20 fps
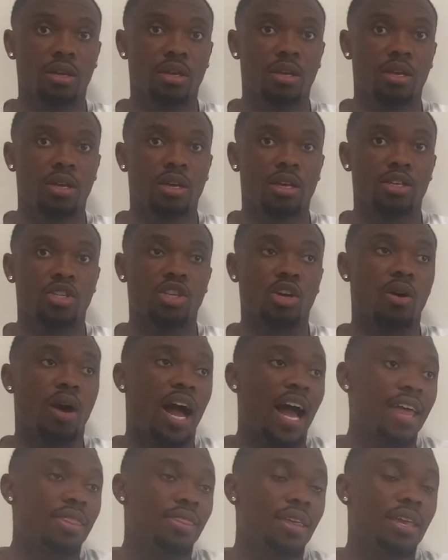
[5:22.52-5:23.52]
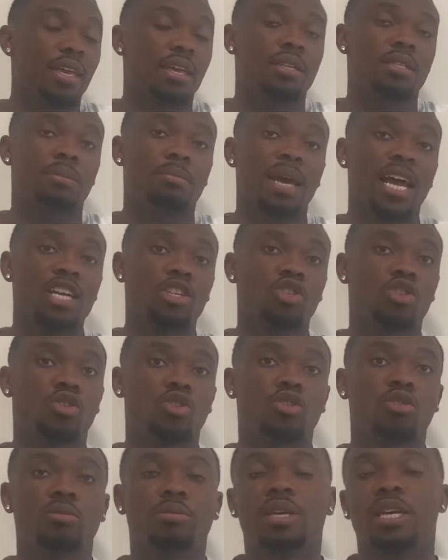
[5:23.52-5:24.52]
So I think it's
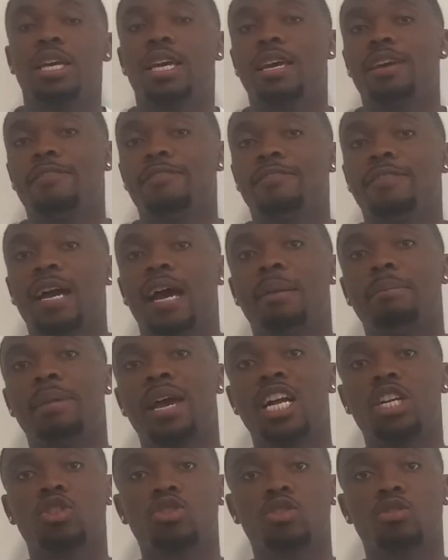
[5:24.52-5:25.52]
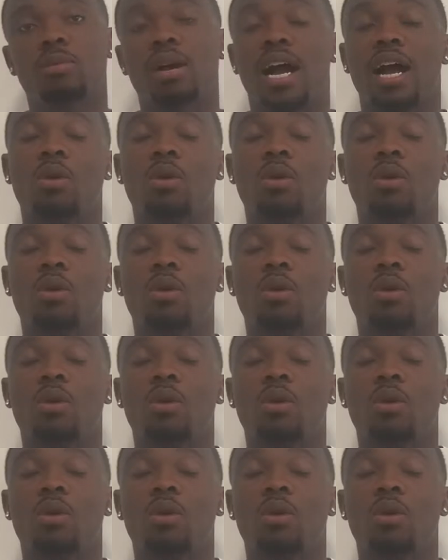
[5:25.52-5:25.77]
Matchroom. If not Matchroom,